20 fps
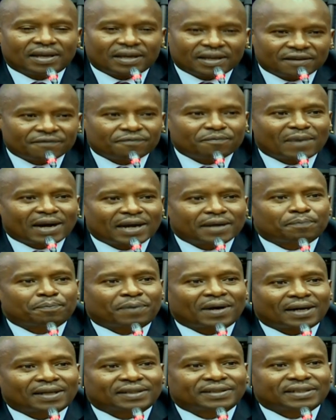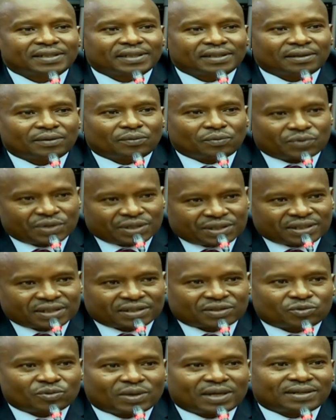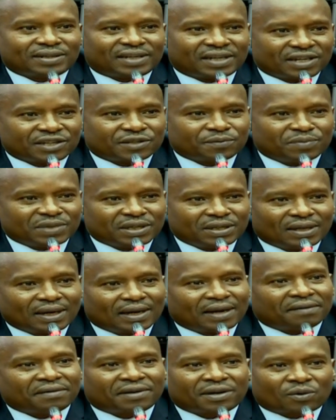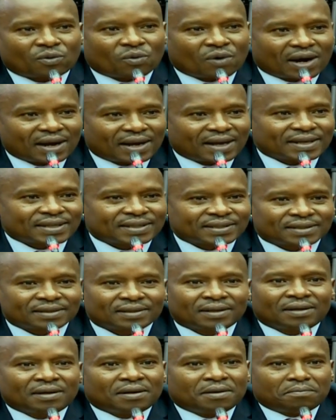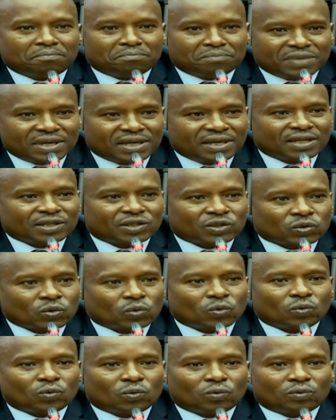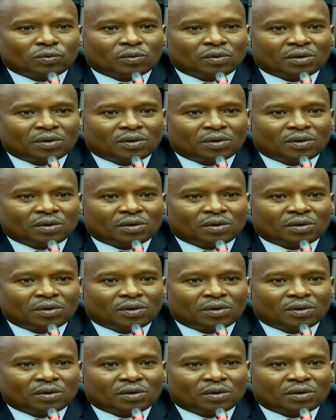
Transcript: if my party wishes to engage me and requires me to